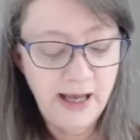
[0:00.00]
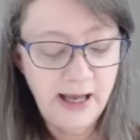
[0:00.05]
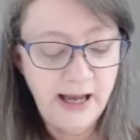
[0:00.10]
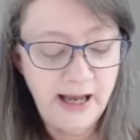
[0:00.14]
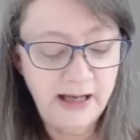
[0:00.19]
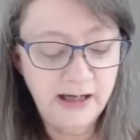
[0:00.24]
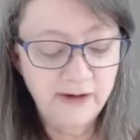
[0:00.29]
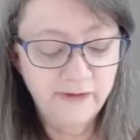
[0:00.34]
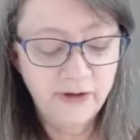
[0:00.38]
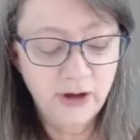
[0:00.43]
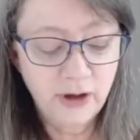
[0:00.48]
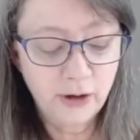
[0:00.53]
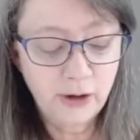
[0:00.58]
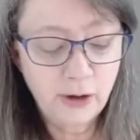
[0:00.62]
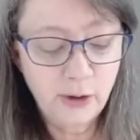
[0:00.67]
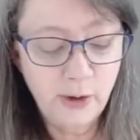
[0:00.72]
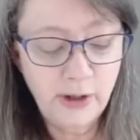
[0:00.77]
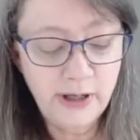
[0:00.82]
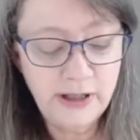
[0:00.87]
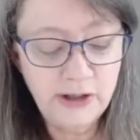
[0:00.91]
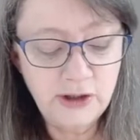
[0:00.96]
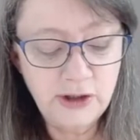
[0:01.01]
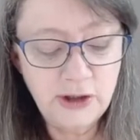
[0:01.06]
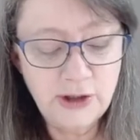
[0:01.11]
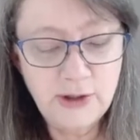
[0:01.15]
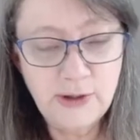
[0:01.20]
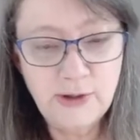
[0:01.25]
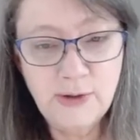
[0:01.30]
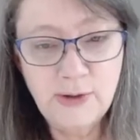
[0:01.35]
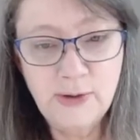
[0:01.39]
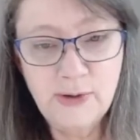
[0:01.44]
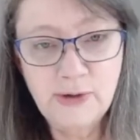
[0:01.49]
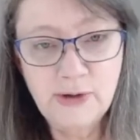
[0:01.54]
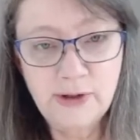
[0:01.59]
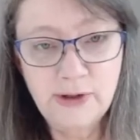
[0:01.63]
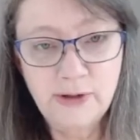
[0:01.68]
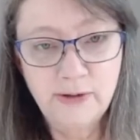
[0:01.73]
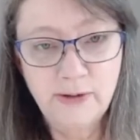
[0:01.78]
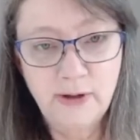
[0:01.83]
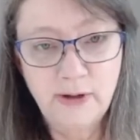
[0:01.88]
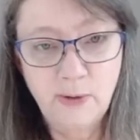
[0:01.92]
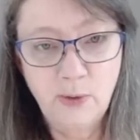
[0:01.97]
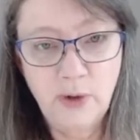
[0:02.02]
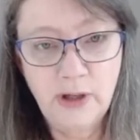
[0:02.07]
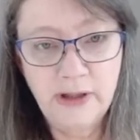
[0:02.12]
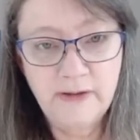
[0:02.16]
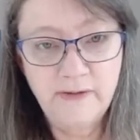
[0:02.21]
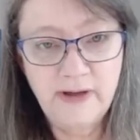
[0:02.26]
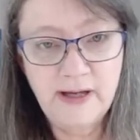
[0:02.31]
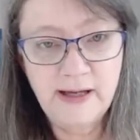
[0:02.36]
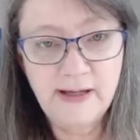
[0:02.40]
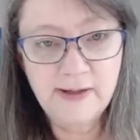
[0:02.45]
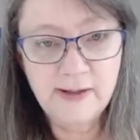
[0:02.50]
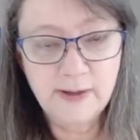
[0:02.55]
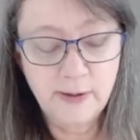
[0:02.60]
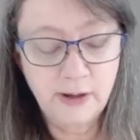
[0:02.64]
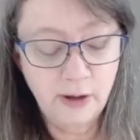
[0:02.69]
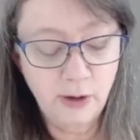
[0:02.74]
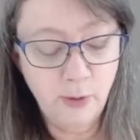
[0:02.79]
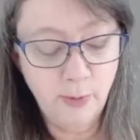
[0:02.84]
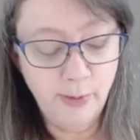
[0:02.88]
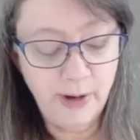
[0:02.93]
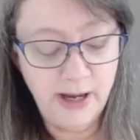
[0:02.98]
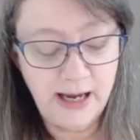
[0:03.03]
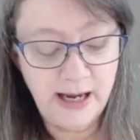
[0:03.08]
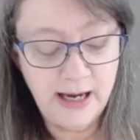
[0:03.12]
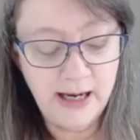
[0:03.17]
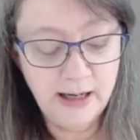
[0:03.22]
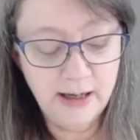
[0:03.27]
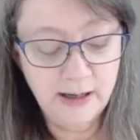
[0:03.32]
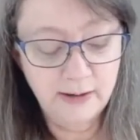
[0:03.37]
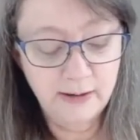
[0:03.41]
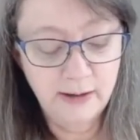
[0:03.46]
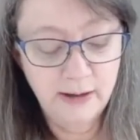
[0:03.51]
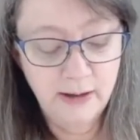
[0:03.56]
And if you're going to use one of these opaque